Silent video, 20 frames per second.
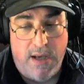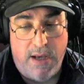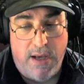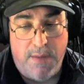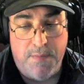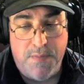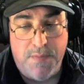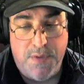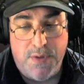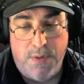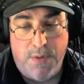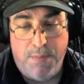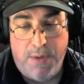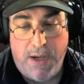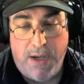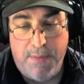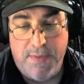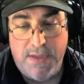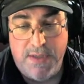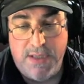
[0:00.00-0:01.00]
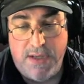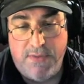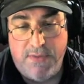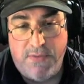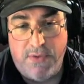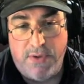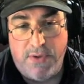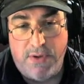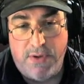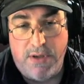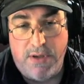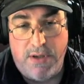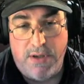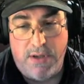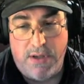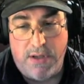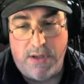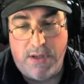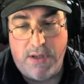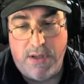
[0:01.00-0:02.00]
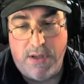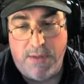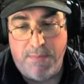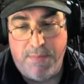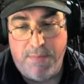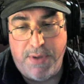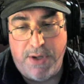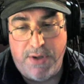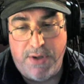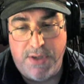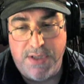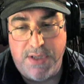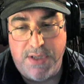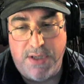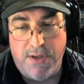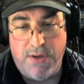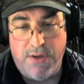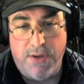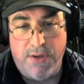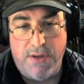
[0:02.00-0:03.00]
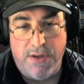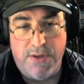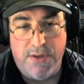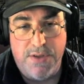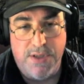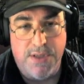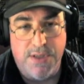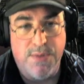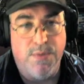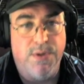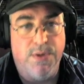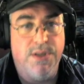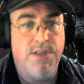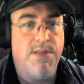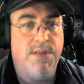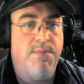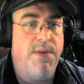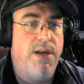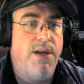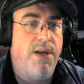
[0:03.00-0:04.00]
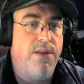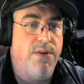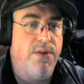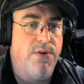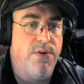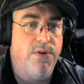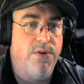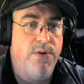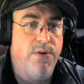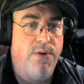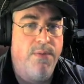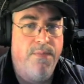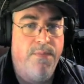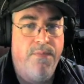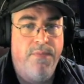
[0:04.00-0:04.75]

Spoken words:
So I popped this up for comparison earlier, just with some other